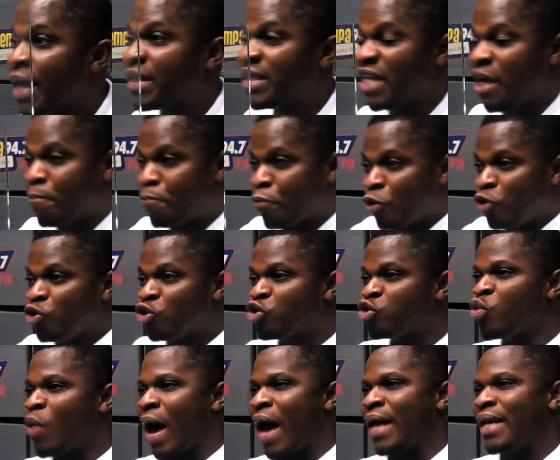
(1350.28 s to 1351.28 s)
Nti ye
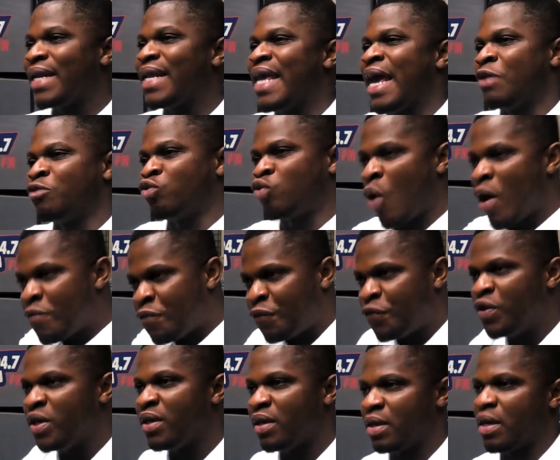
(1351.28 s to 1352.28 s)
produce a na ya toy
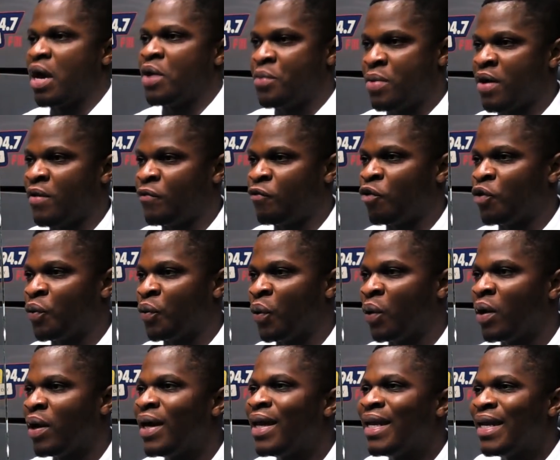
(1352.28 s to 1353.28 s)
free ekuafo no
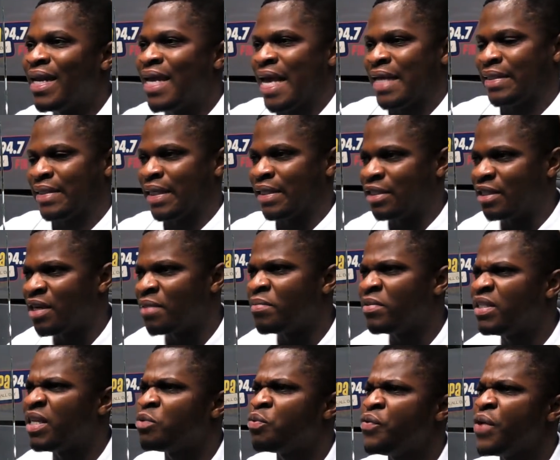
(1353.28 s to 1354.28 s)
ho. Na ya sachere
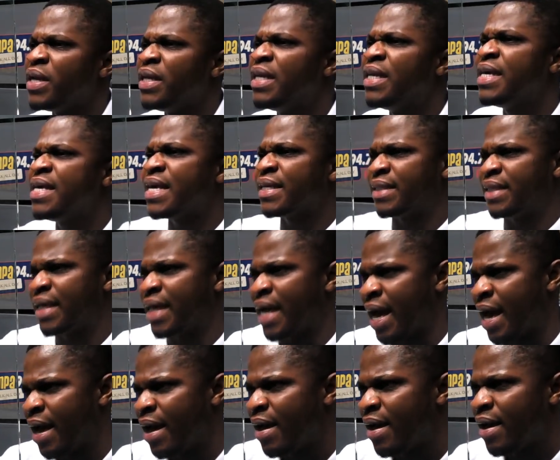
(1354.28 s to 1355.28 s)
nti ekuani ni nya
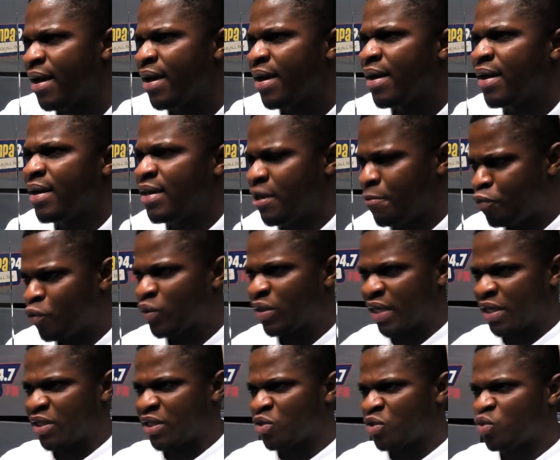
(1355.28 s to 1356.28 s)
sika. Ye
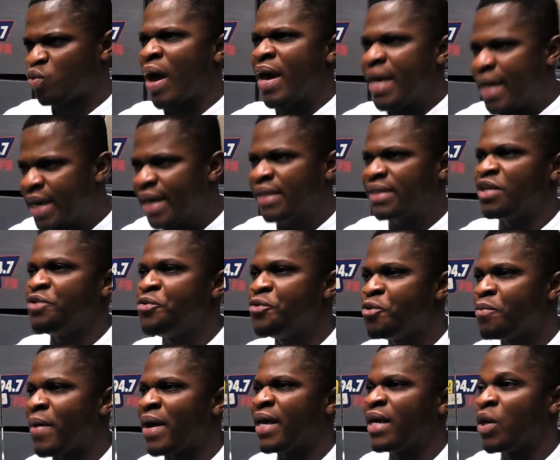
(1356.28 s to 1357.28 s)
processes so a create
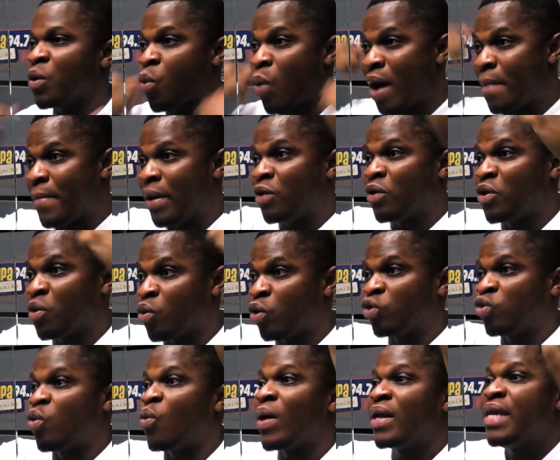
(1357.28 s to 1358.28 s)
nyuma ye de kwa ma no ne
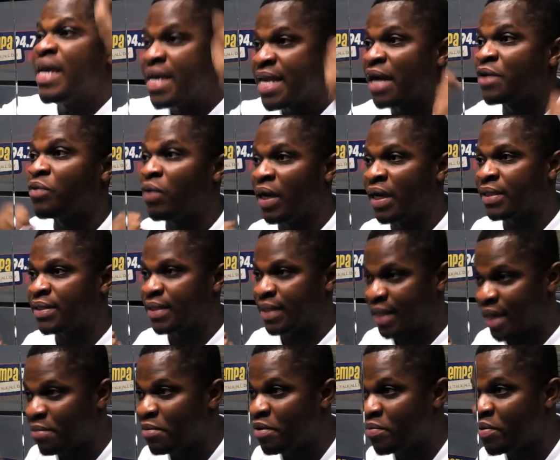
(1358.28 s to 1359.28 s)
koton wa ne nya dollars
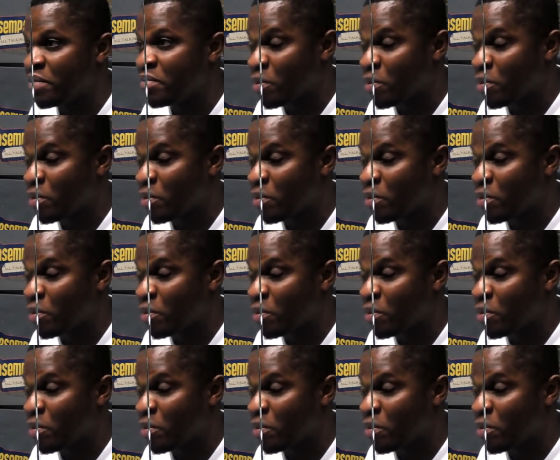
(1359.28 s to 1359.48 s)
sika bebre